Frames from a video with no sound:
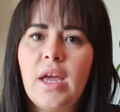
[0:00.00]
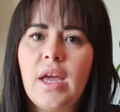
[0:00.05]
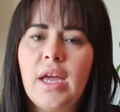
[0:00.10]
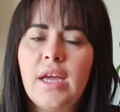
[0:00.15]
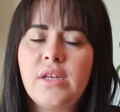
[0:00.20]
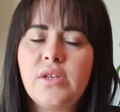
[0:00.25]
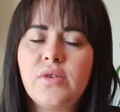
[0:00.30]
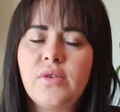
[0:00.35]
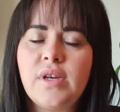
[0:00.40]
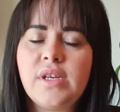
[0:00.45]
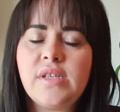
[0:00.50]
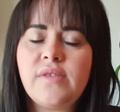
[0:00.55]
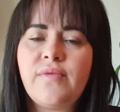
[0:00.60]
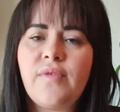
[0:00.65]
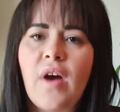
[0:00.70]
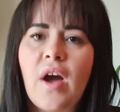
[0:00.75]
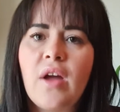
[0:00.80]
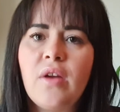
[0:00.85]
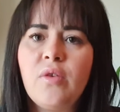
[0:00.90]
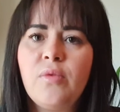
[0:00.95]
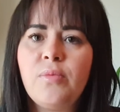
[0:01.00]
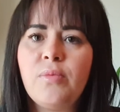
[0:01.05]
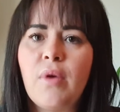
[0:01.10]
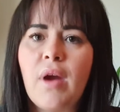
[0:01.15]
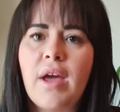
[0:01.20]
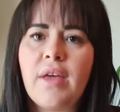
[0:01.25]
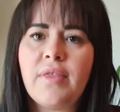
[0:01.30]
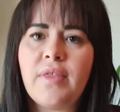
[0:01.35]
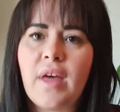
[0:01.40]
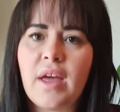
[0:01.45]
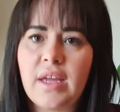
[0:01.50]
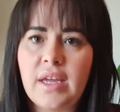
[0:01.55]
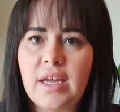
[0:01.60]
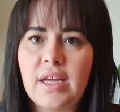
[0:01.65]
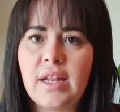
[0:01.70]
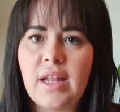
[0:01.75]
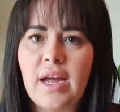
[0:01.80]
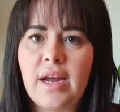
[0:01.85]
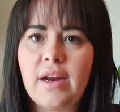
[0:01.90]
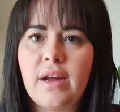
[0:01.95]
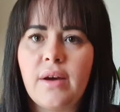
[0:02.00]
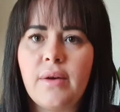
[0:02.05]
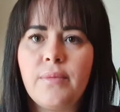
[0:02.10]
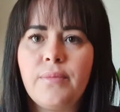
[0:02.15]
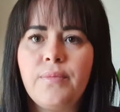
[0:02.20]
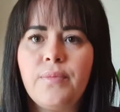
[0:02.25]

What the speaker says: He took his final breath a year later,